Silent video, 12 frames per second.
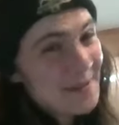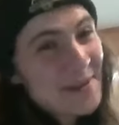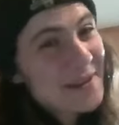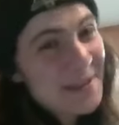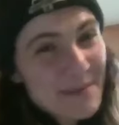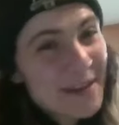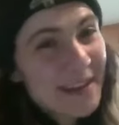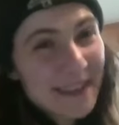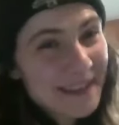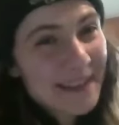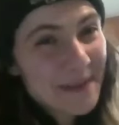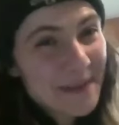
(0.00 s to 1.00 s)
running
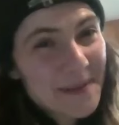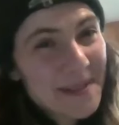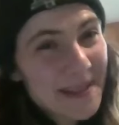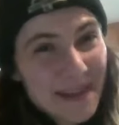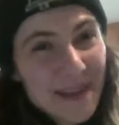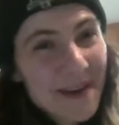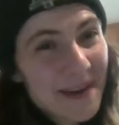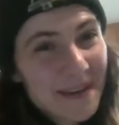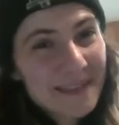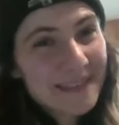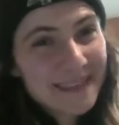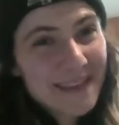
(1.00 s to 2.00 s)
behind that horse, I
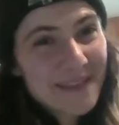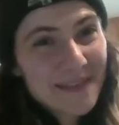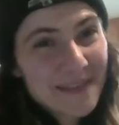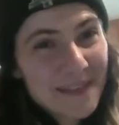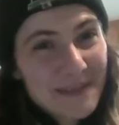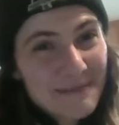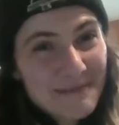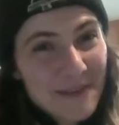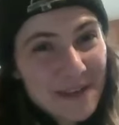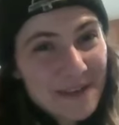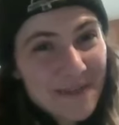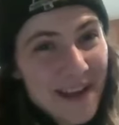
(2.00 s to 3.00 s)
thought, if he
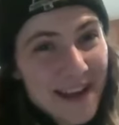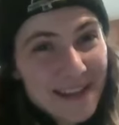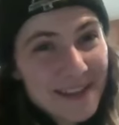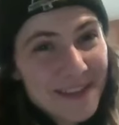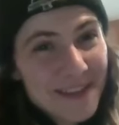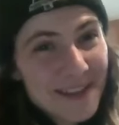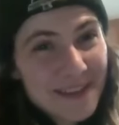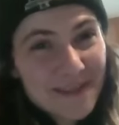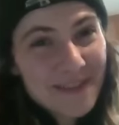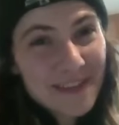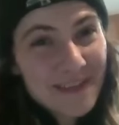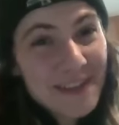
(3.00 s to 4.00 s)
runs faster,
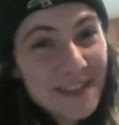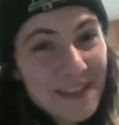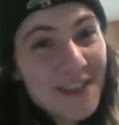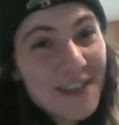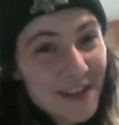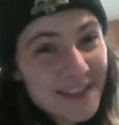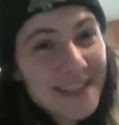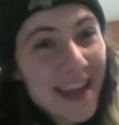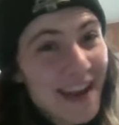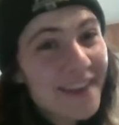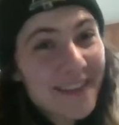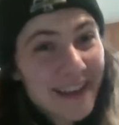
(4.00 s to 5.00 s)
if he starts
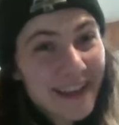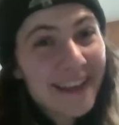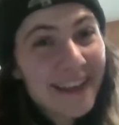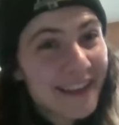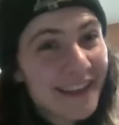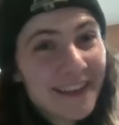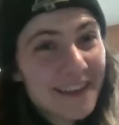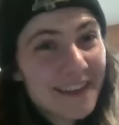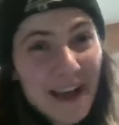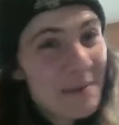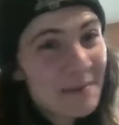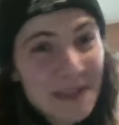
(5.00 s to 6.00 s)
cantering,
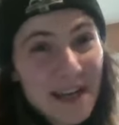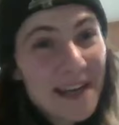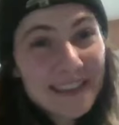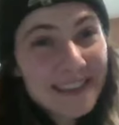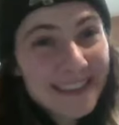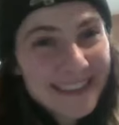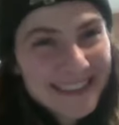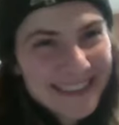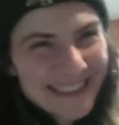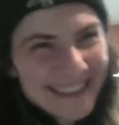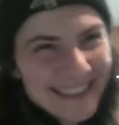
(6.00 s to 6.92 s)
I'm done.